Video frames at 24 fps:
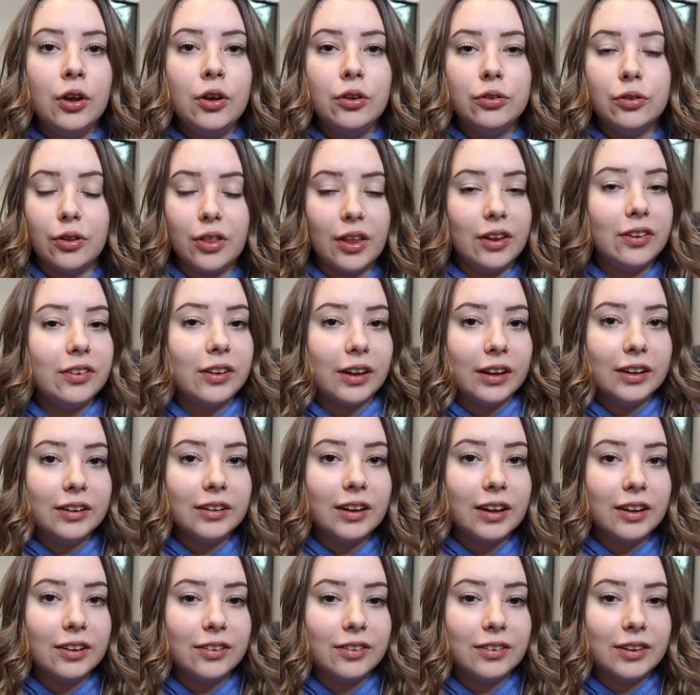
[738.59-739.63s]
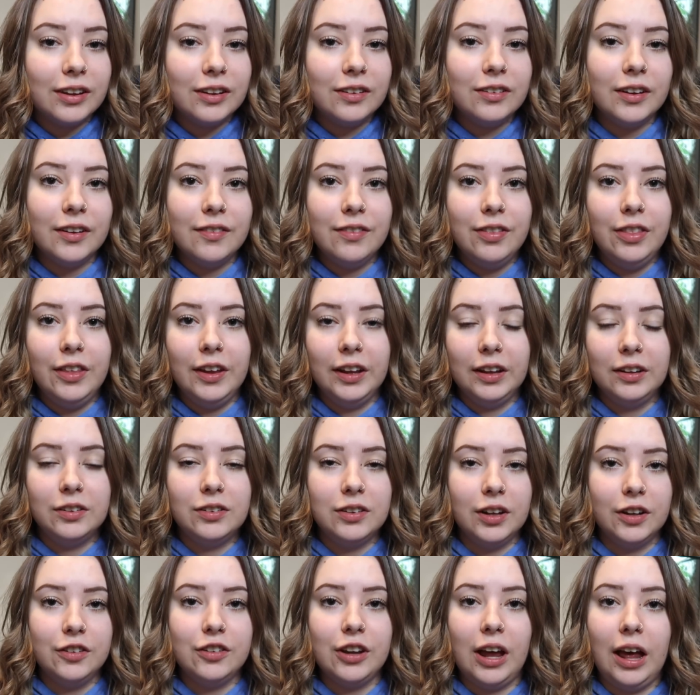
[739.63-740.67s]
So this can consist of things
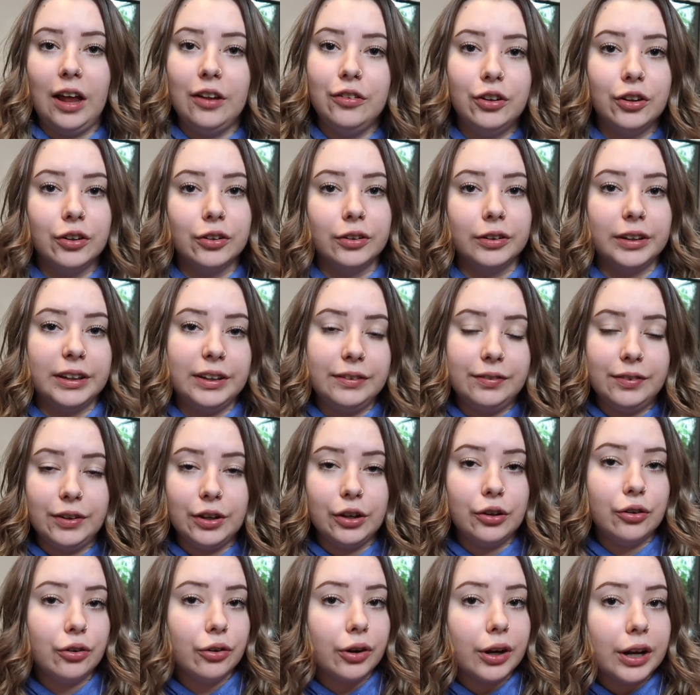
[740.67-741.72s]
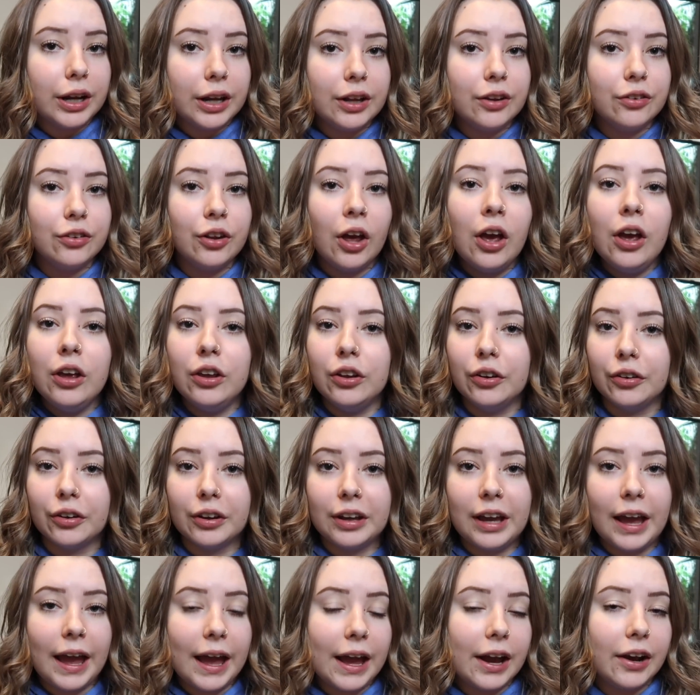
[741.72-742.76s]
such as your leafy greens, your
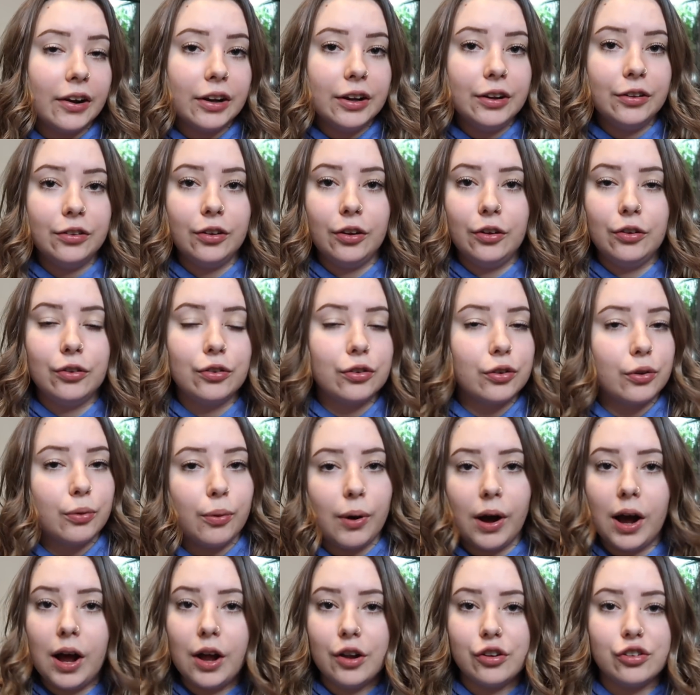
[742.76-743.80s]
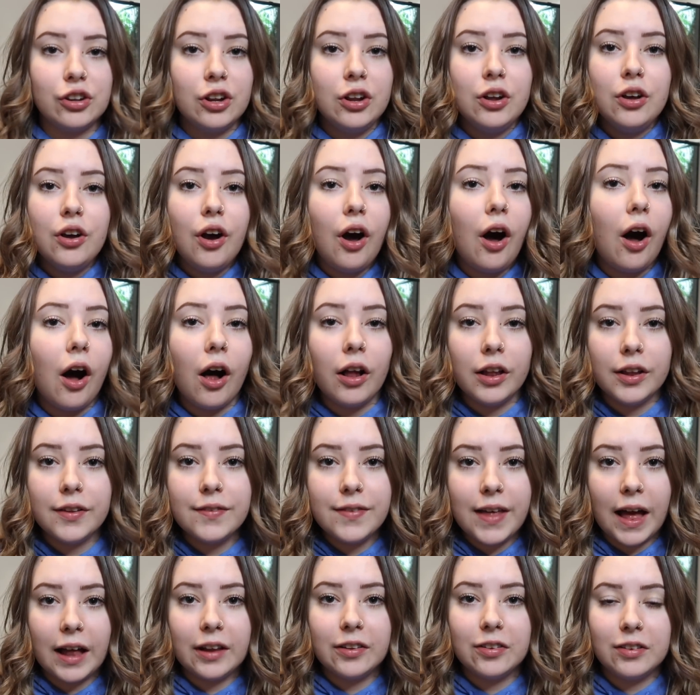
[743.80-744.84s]
carrots, squash, all of
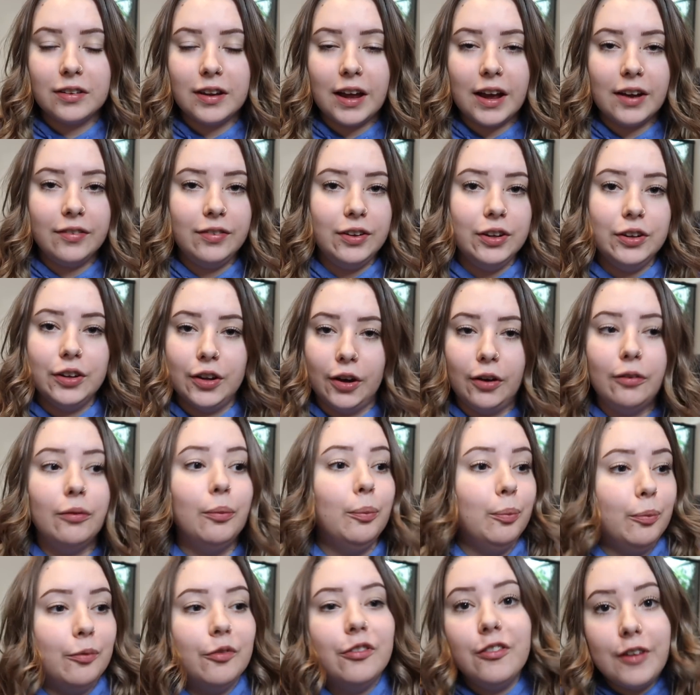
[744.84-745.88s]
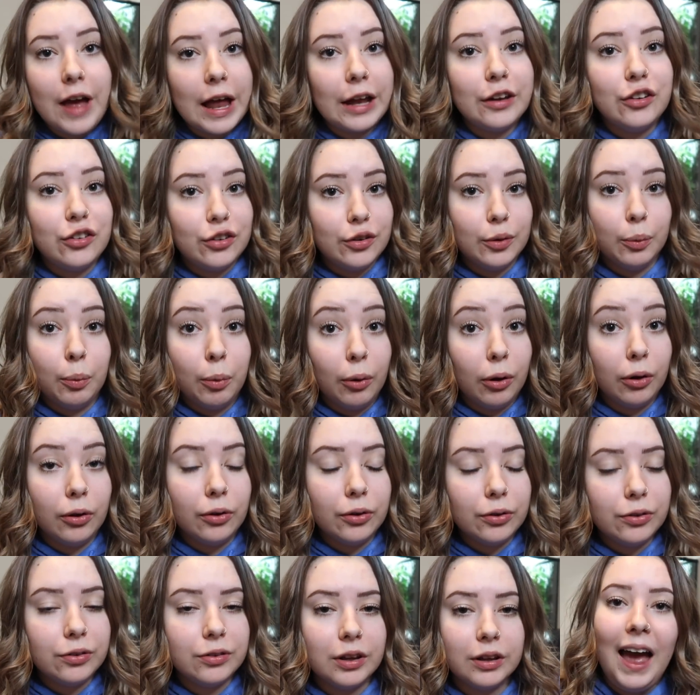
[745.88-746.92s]
that stuff, you know,
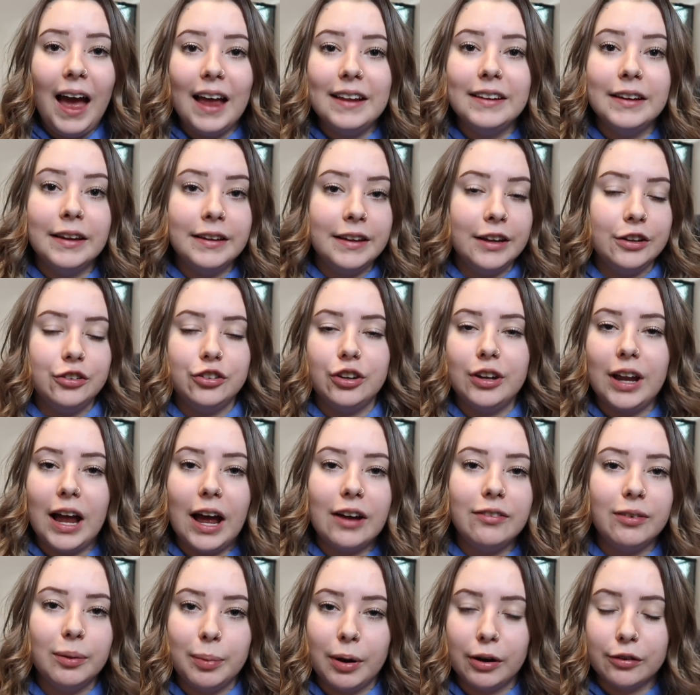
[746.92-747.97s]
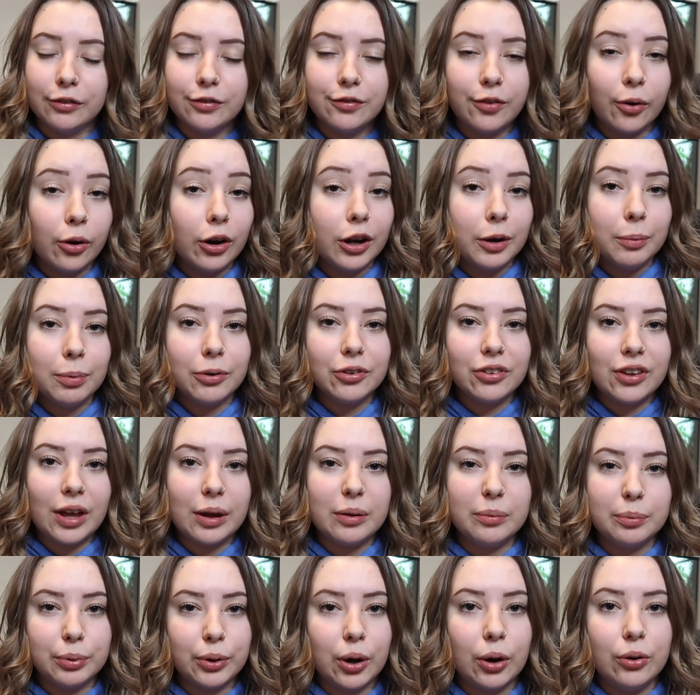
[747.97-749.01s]
vegetables. And then they should have about
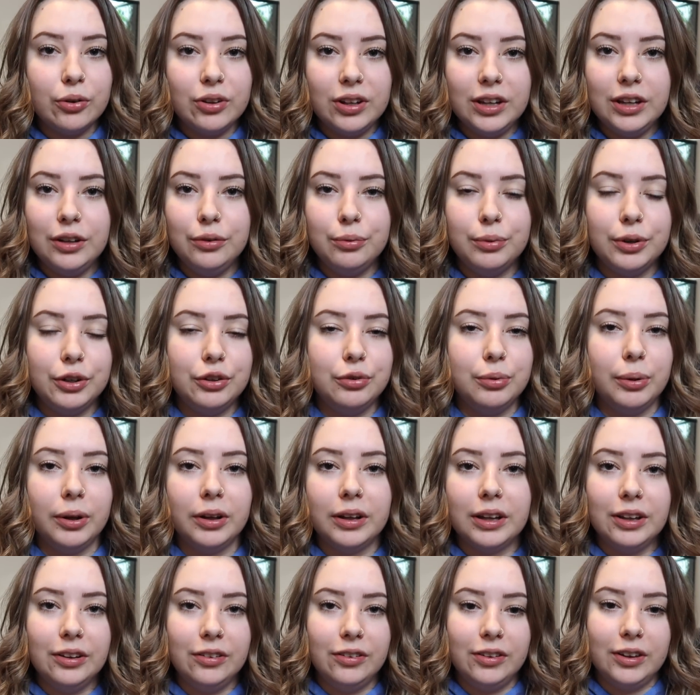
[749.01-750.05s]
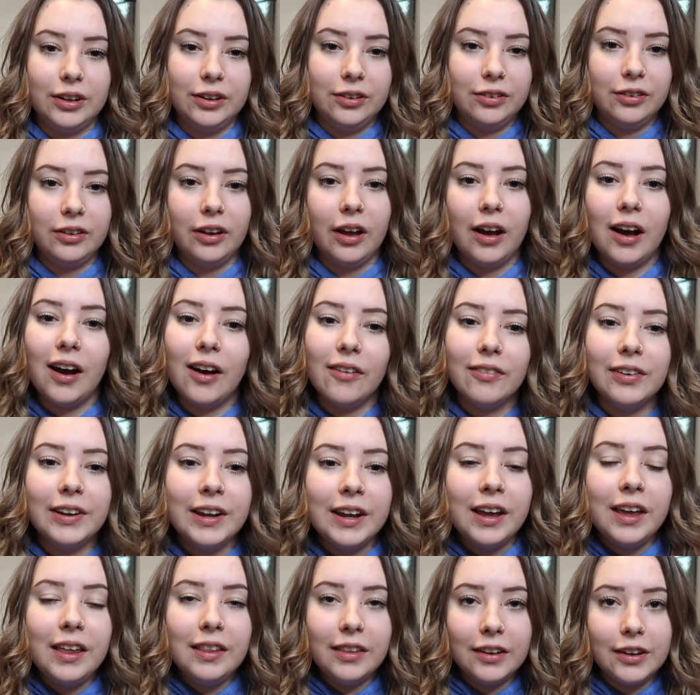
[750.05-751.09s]
40% protein, which will consist of
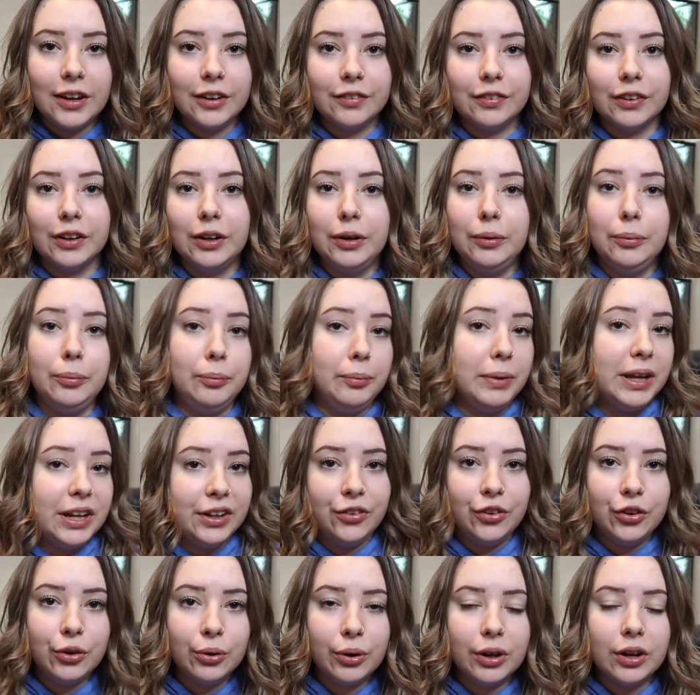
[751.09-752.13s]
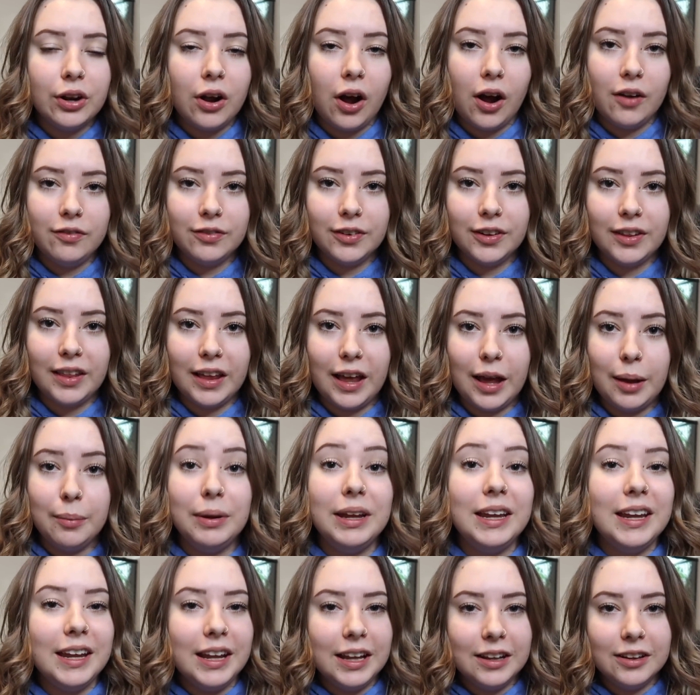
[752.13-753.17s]
the different meats you can offer them,
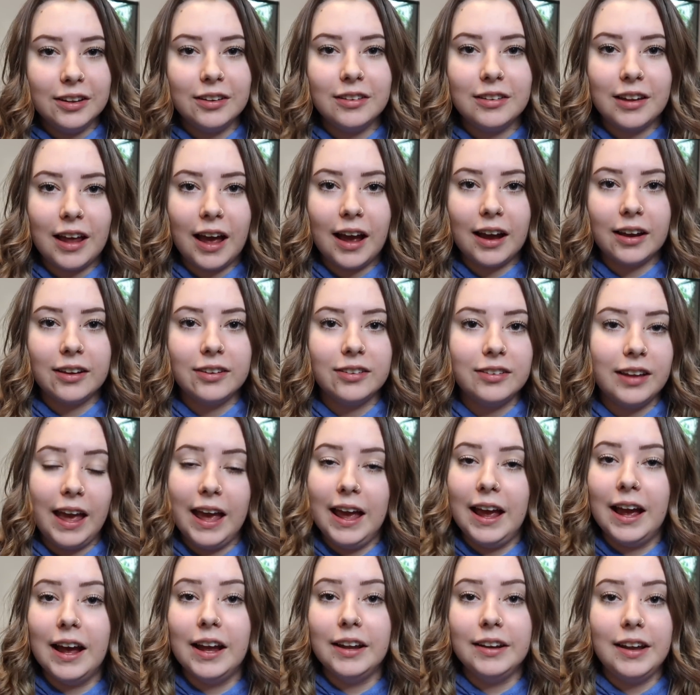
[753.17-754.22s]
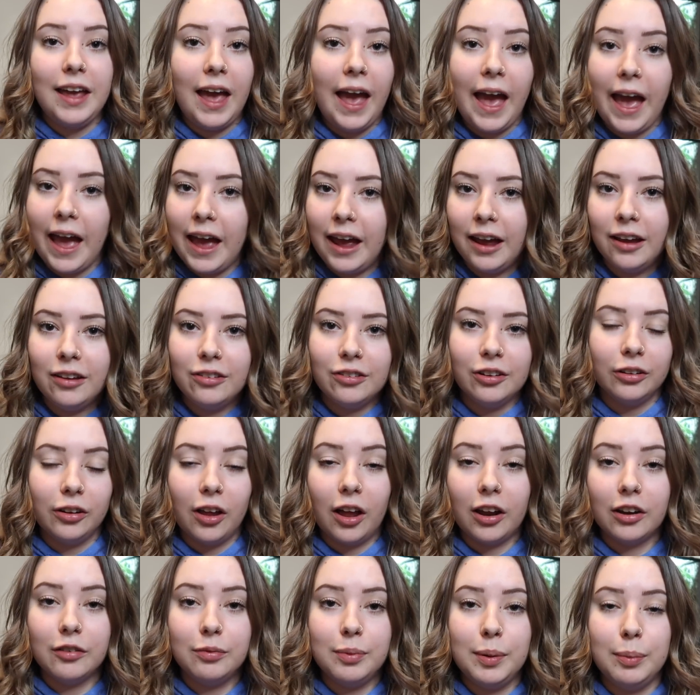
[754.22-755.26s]
insects, and eggs. A
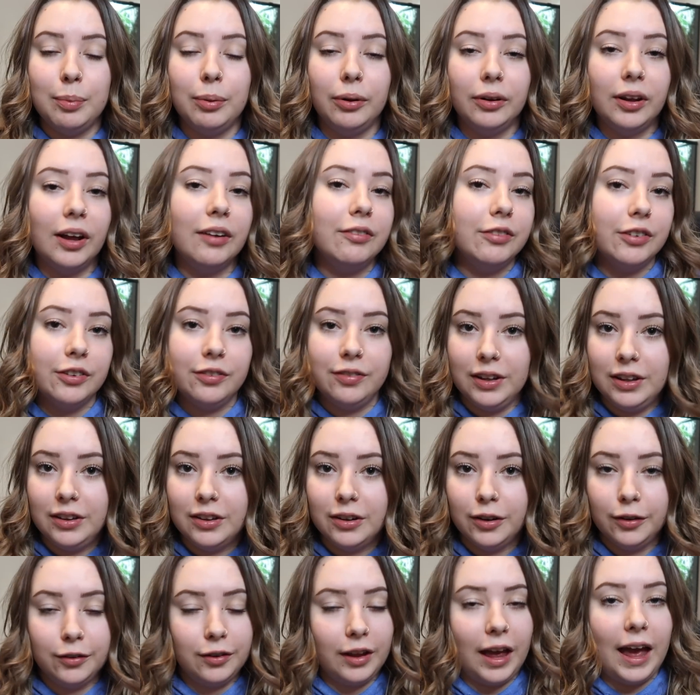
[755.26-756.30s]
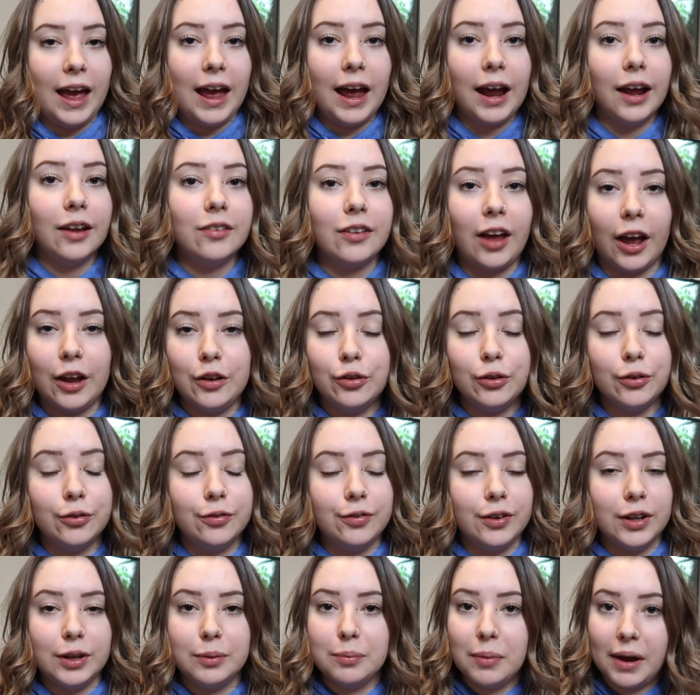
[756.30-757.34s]
lot of people love to feed theirs eggs. I do
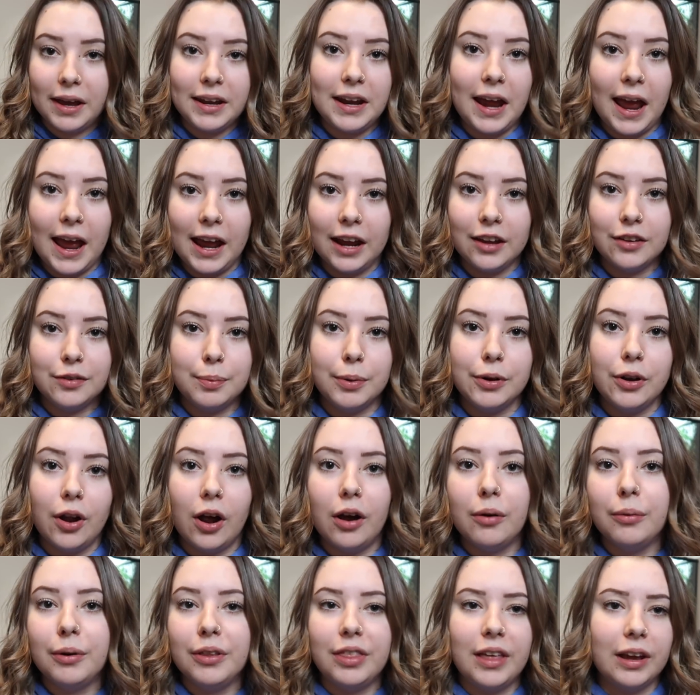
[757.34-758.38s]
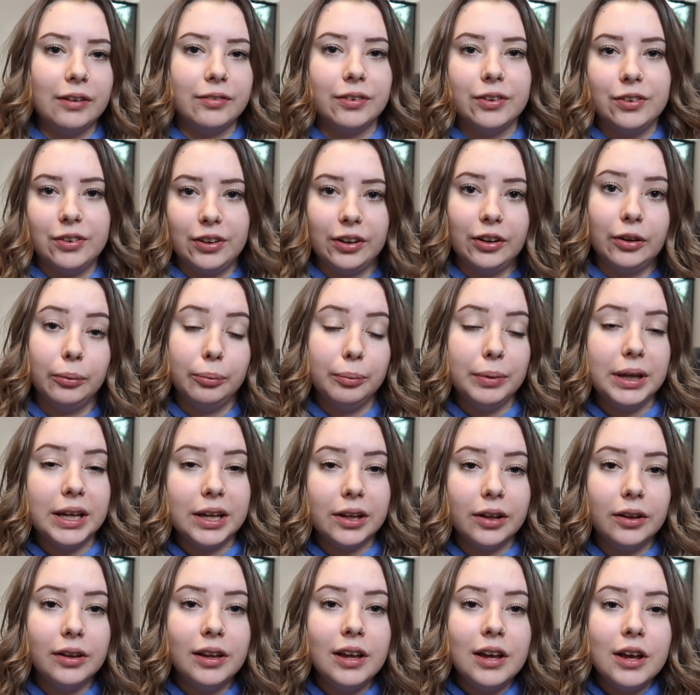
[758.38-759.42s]
feed mine eggs, but not with every single
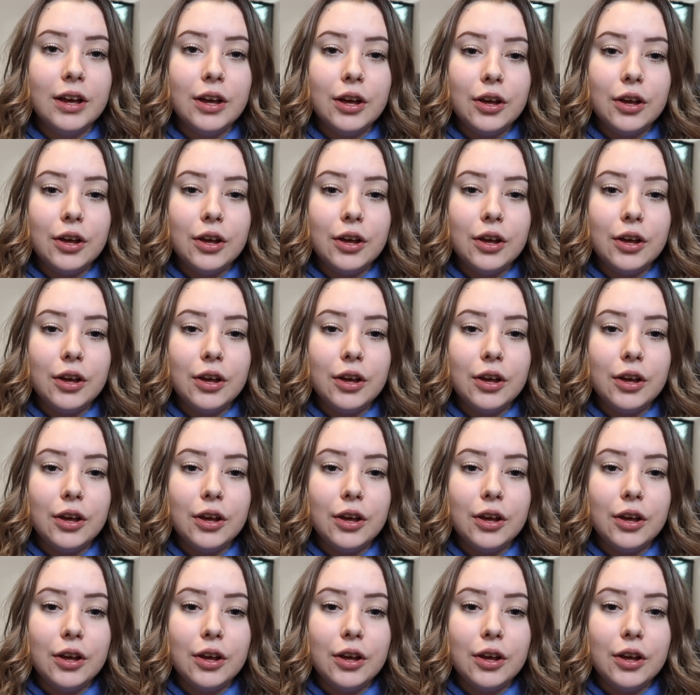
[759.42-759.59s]
meal.